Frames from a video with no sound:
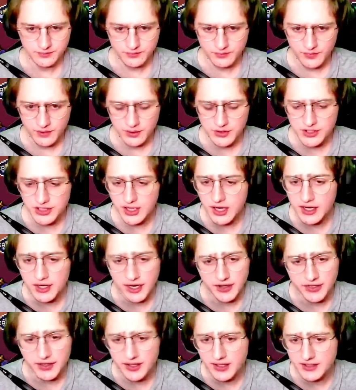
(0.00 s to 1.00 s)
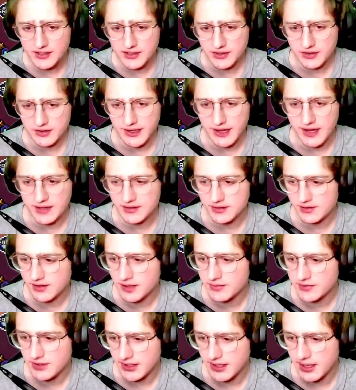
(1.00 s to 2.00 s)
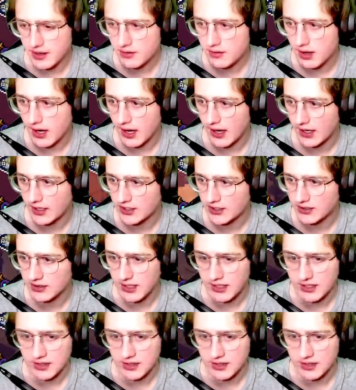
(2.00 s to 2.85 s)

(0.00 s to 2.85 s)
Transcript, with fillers: Which I got nothing against early access games right now. I actually like a